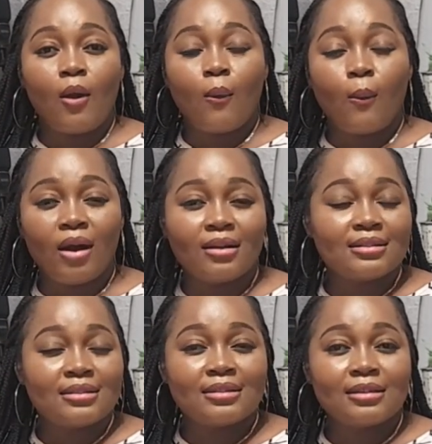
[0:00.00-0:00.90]
what
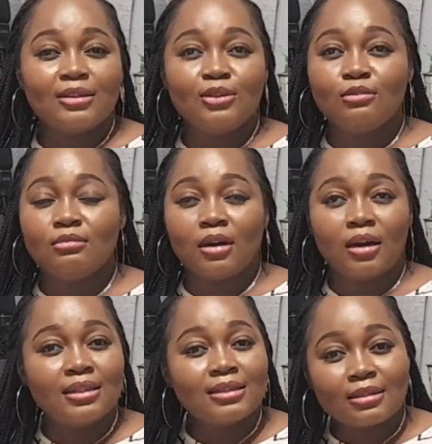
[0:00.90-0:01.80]
you
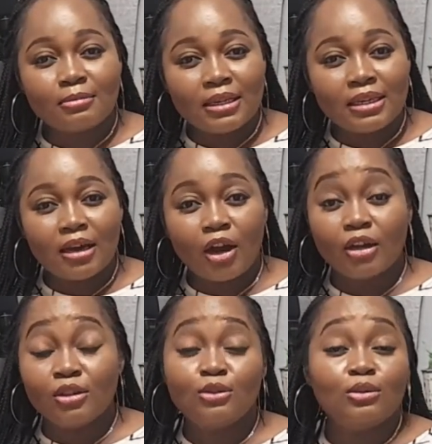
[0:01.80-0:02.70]
want to be
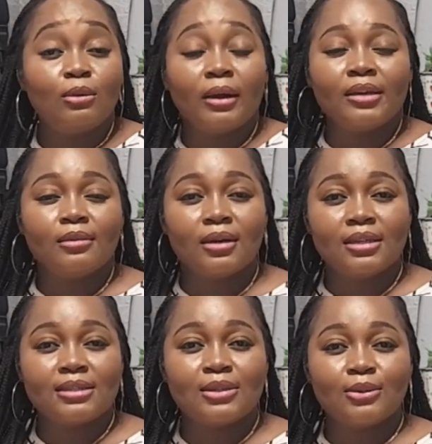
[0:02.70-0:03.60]
or do what you
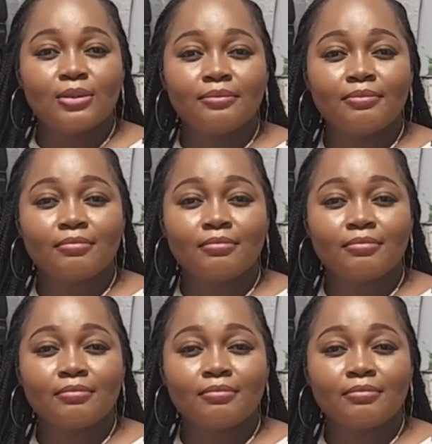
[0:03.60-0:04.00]
want to do.